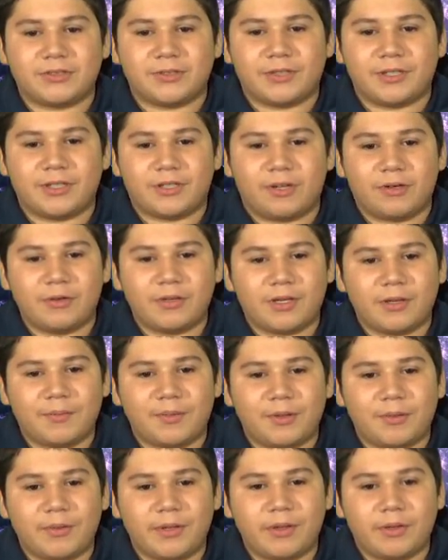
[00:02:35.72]
during
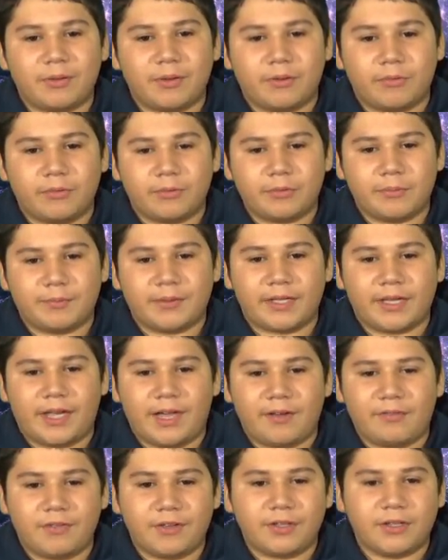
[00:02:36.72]
homecoming week, we'll be
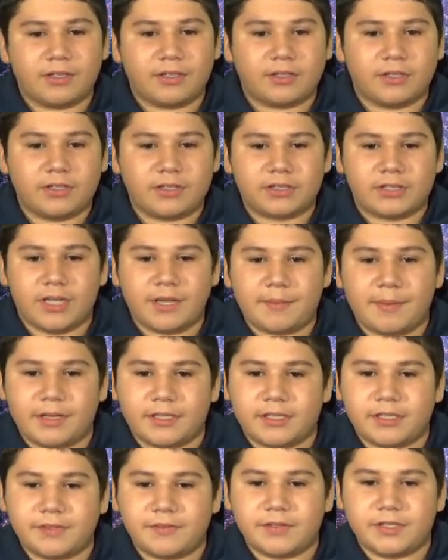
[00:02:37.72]
having lunchtime
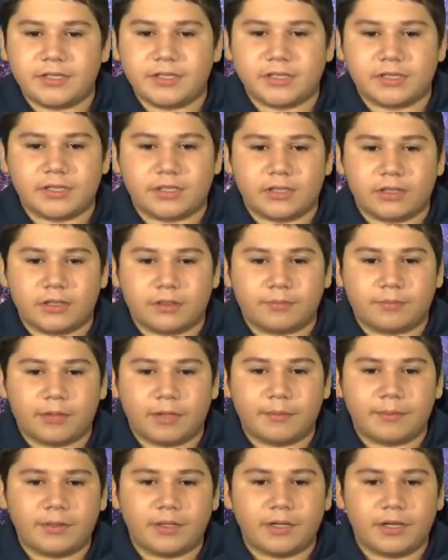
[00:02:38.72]
activities in the
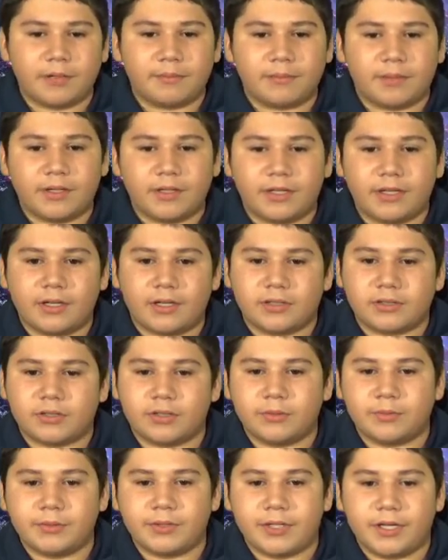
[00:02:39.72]
Promenade Monday,
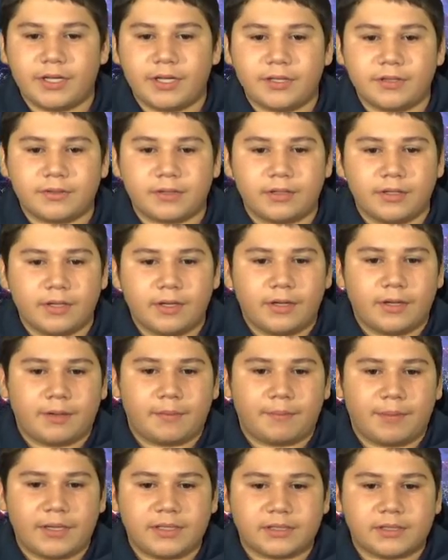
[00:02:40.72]
October 8th,
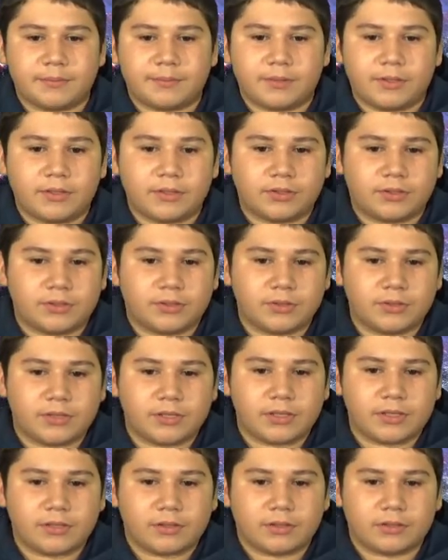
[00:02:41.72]
basketball
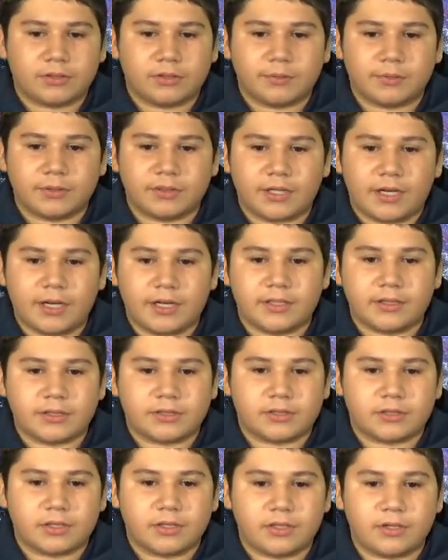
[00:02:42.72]
Tuesday, October
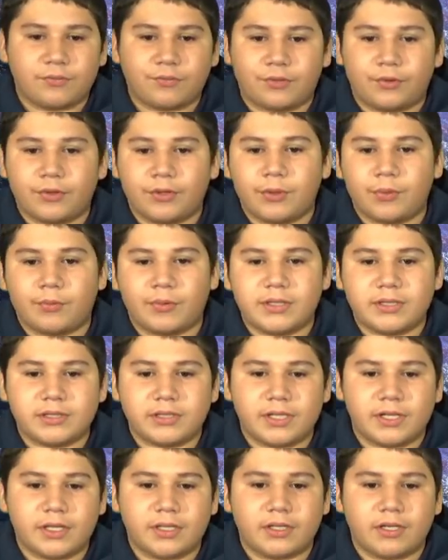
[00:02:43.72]
9th, tug of war
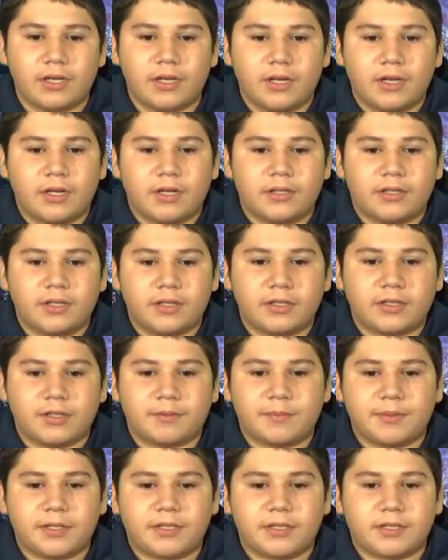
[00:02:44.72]
Wednesday,
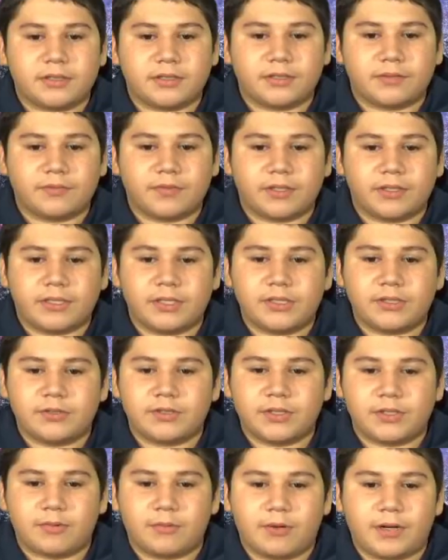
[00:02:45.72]
nothing because of the
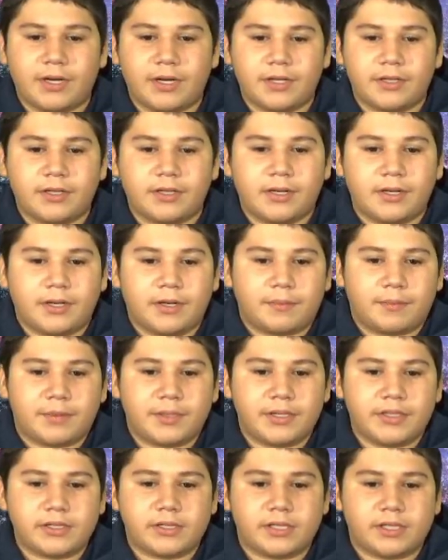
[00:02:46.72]
district wide
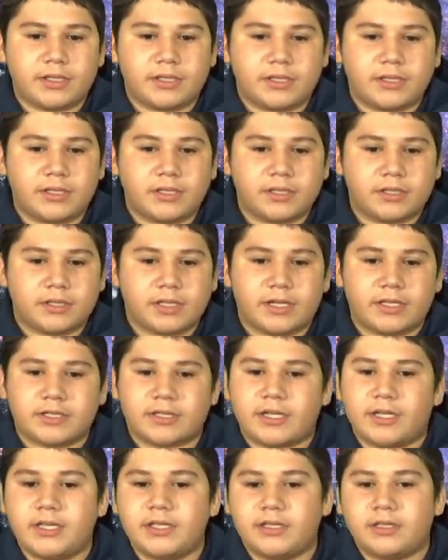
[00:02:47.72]
PSAT slash
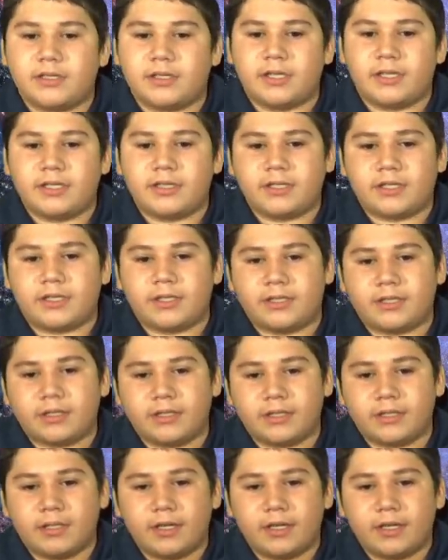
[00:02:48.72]
ACT,